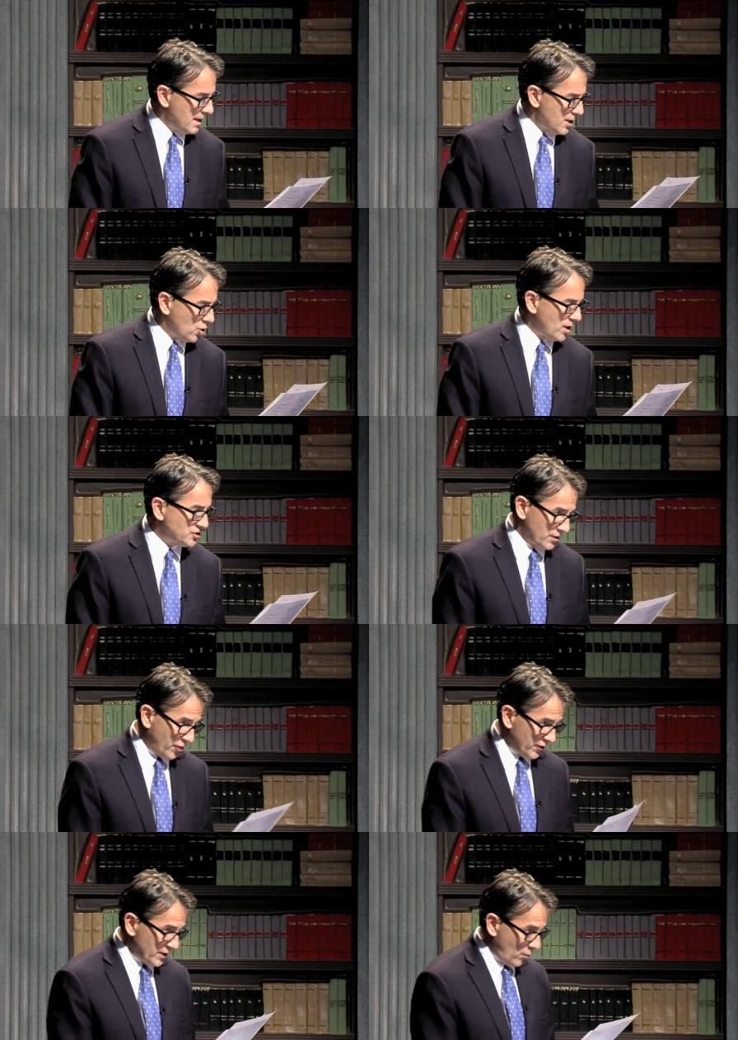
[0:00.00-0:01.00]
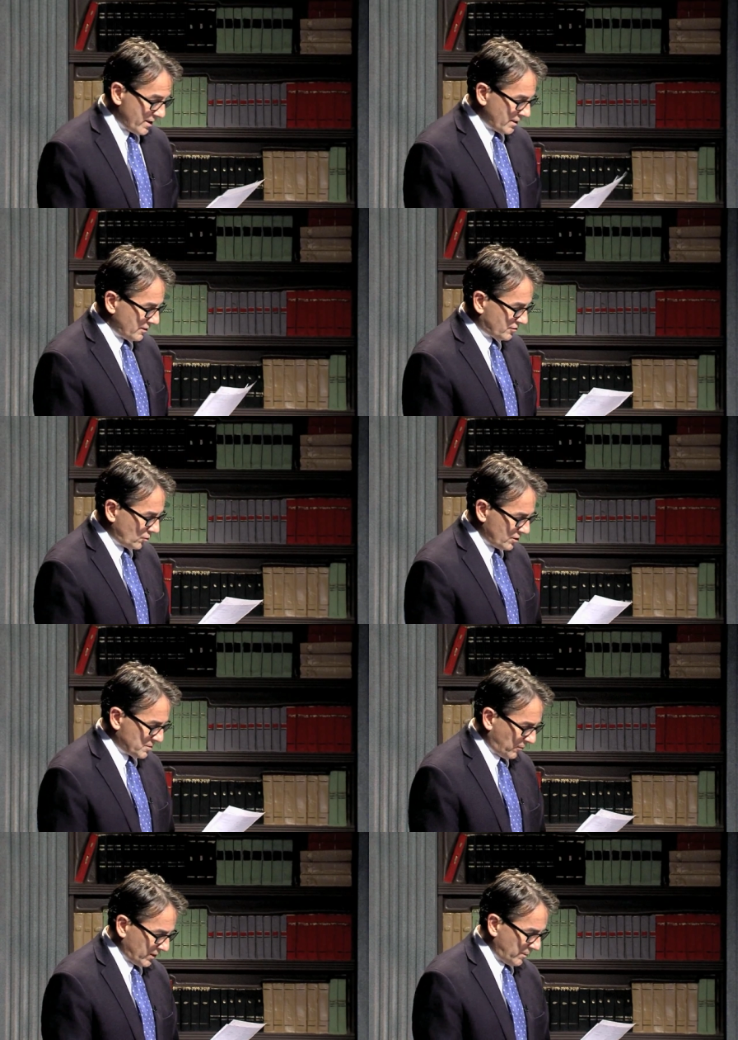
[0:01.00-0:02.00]
Question 31 goes to
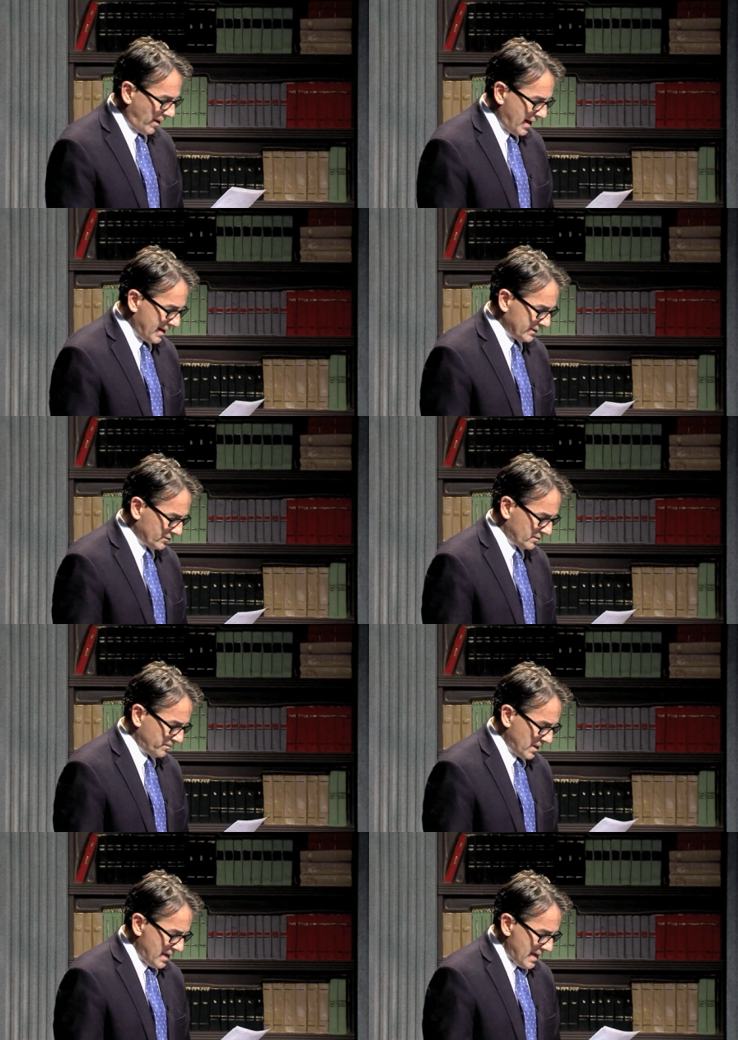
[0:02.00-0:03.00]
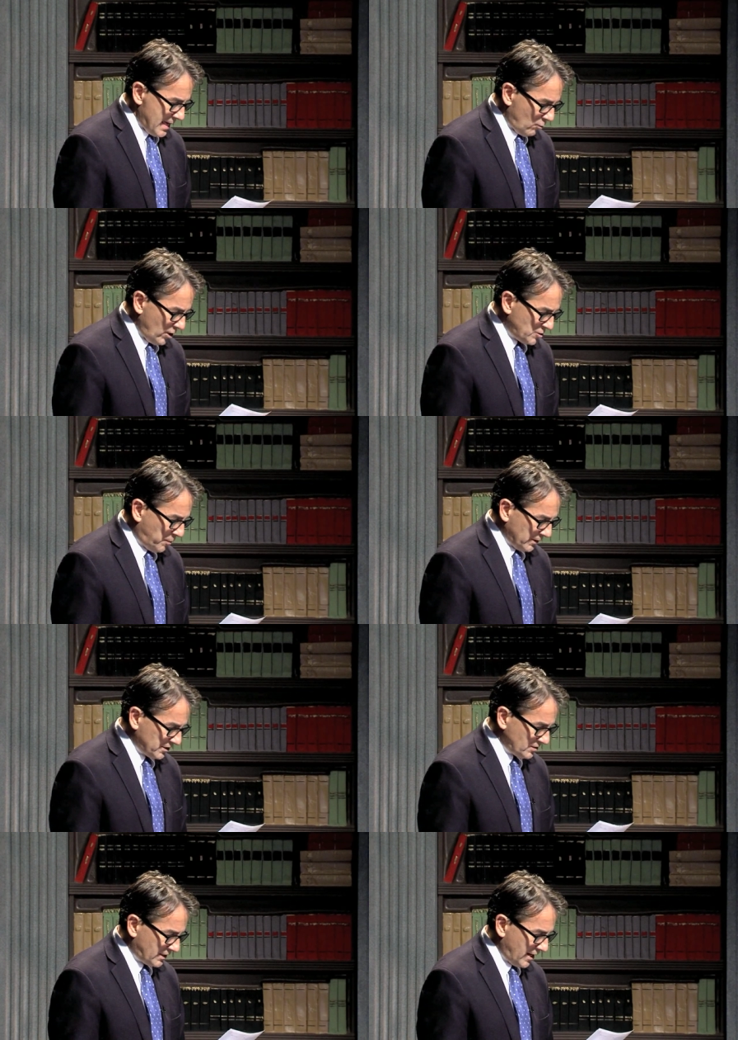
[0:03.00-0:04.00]
Whispering Pines. In which book
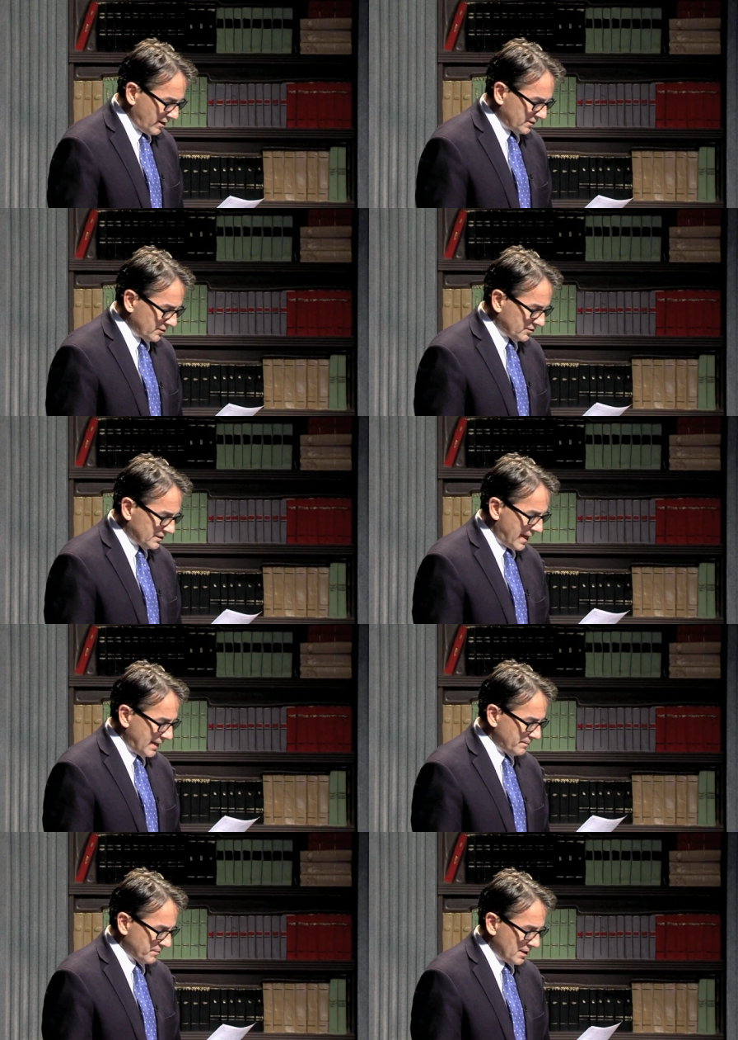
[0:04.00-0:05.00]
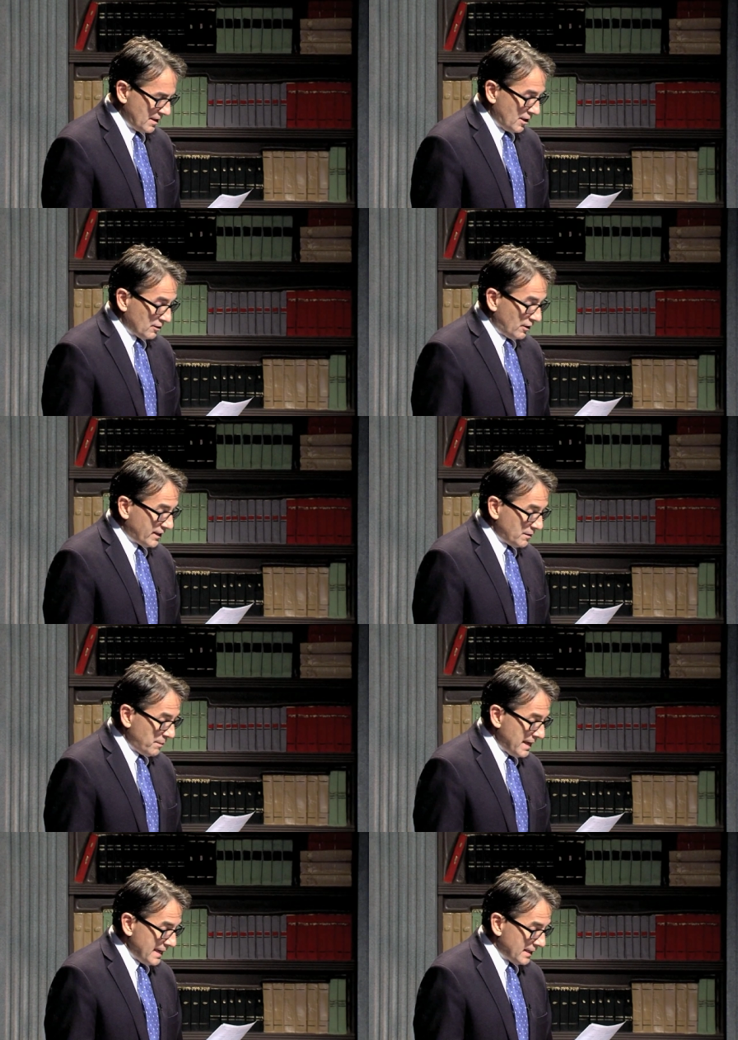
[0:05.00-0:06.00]
does a character state, Look at
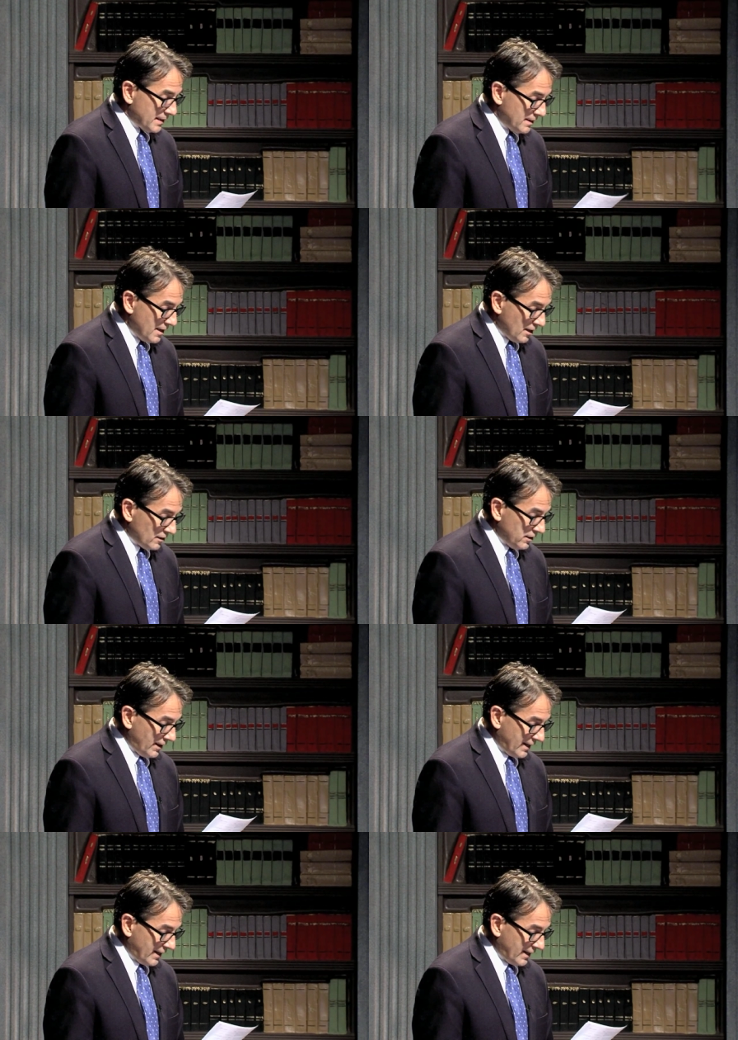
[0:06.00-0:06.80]
me, look